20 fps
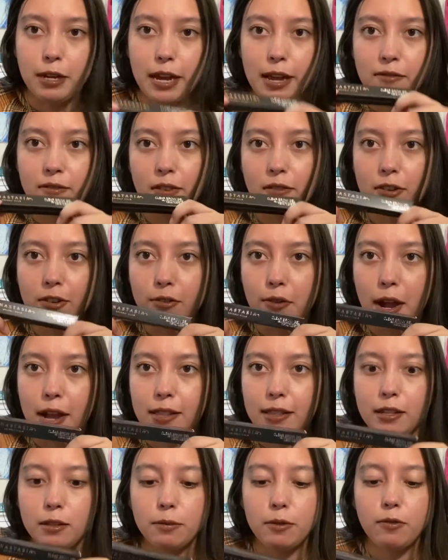I've never
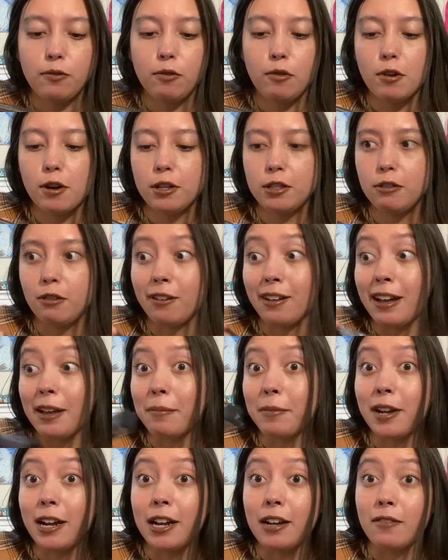tried this before, so I'm
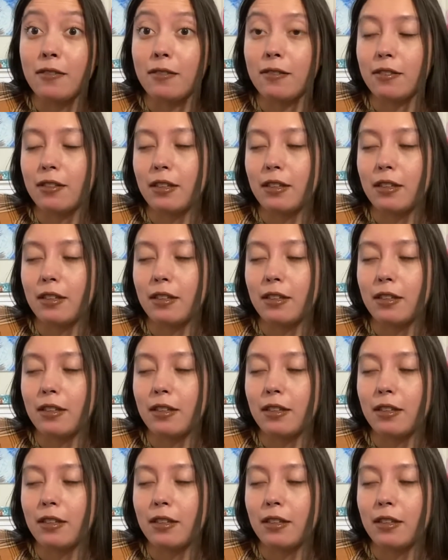kind of